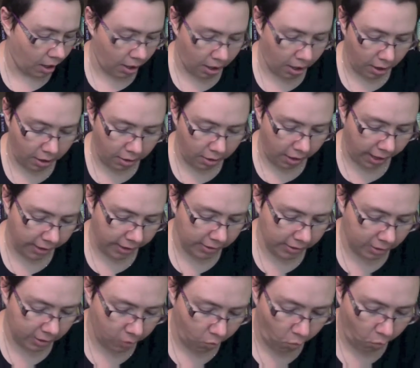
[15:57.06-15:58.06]
All
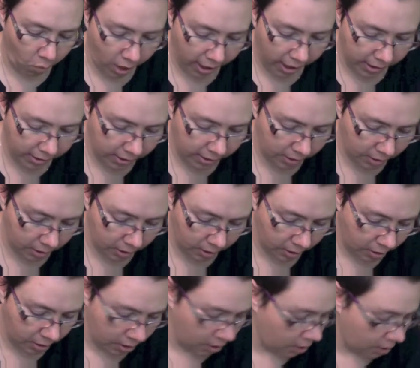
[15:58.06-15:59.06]
right, what
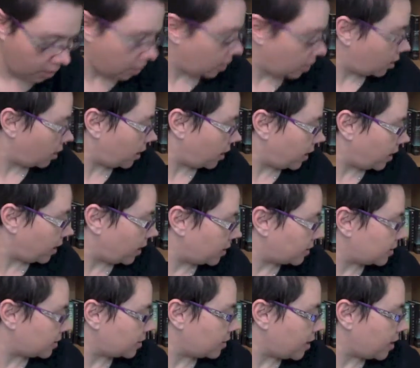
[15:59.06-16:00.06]

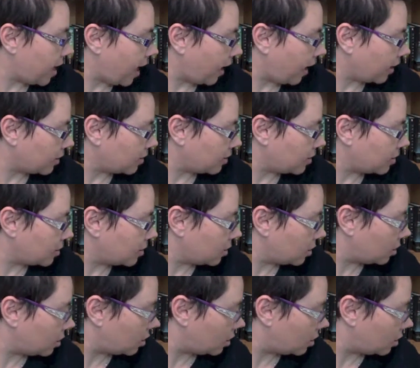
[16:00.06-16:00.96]
is next?